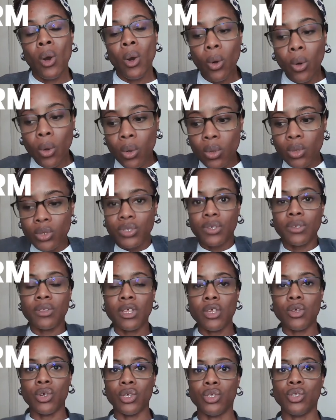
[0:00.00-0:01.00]
All so that
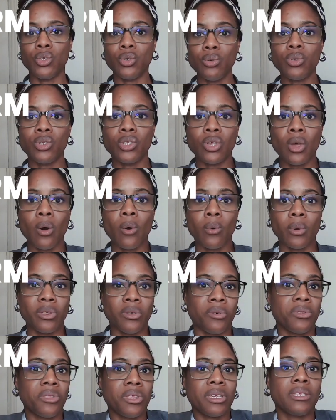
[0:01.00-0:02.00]
you can do so with
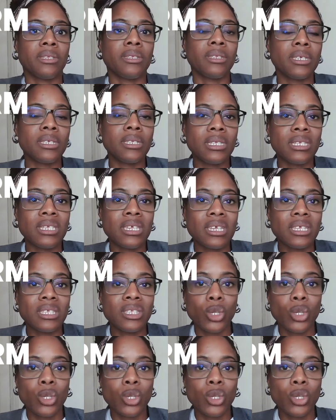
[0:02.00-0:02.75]
your authenticity as